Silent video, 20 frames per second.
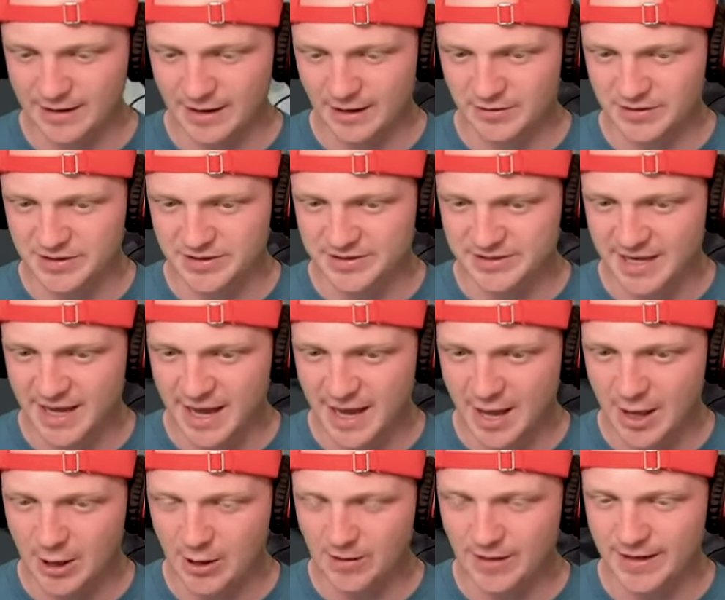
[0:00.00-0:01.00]
get out this
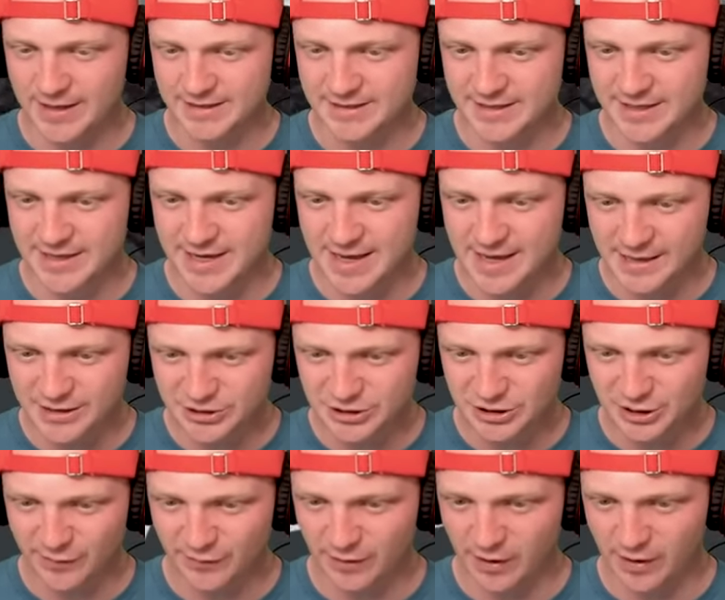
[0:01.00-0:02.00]
tail. That is the
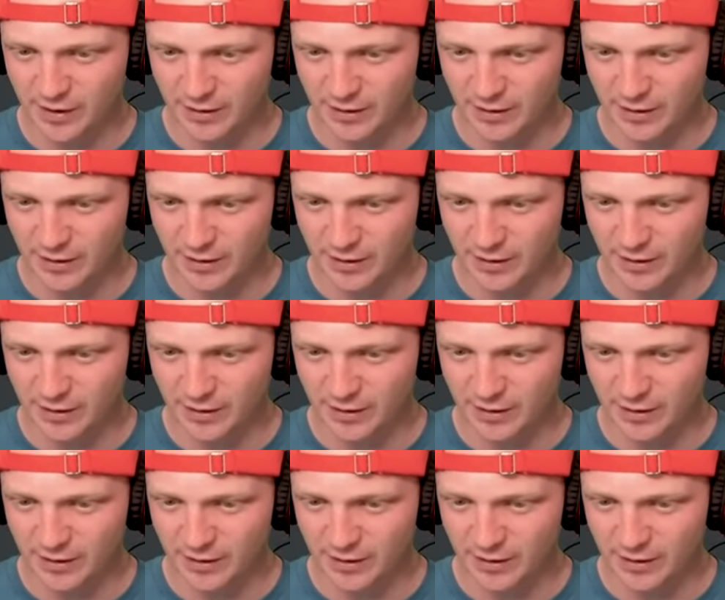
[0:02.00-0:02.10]
engine of our